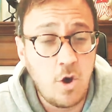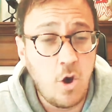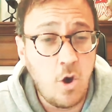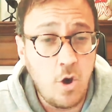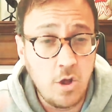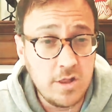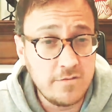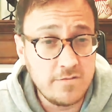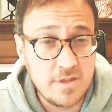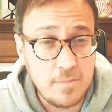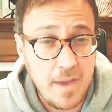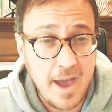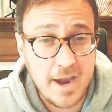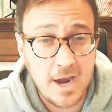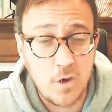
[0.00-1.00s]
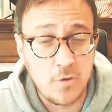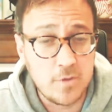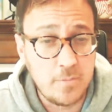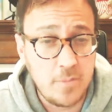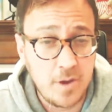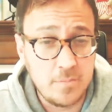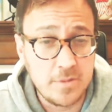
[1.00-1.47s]
all of the MAGA
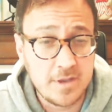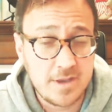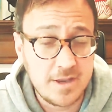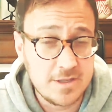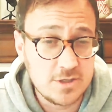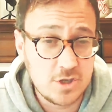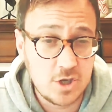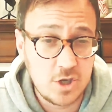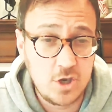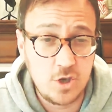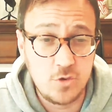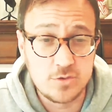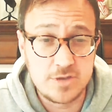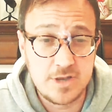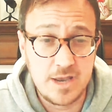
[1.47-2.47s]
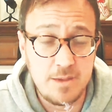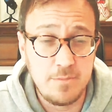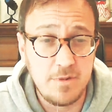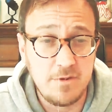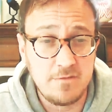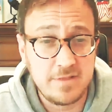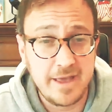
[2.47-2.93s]
Republicans accuse
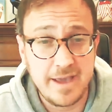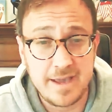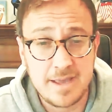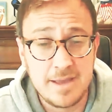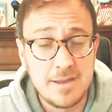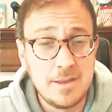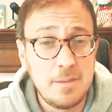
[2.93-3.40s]
him of, like,